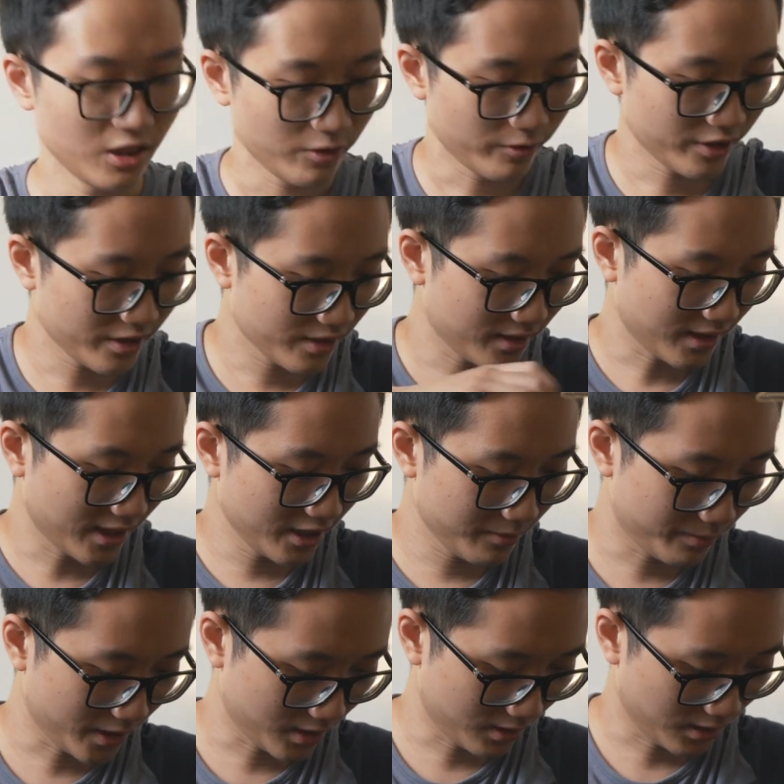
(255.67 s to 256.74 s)
which is nice,
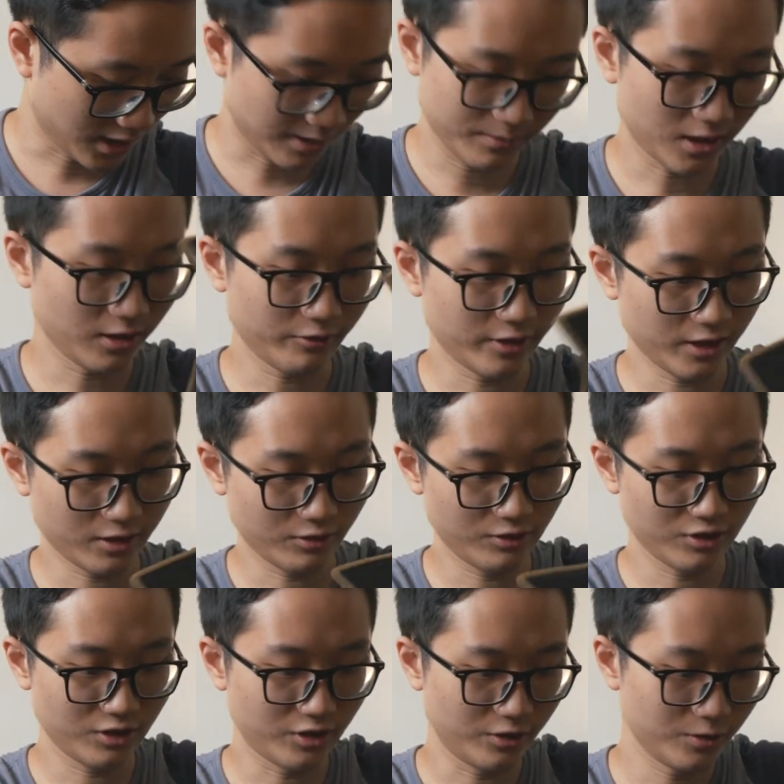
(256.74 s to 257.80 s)
but I'm not really going
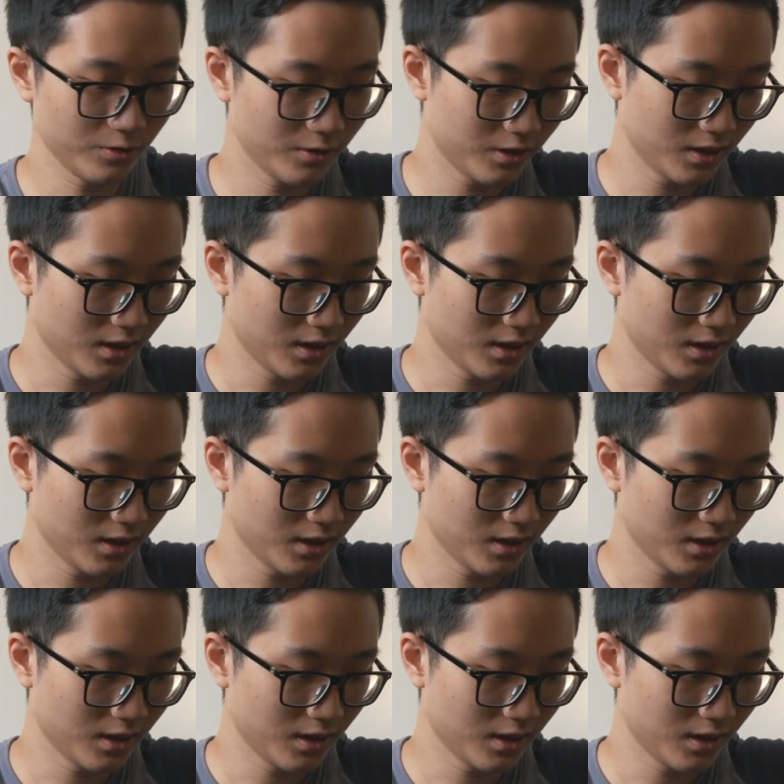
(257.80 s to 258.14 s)
to do.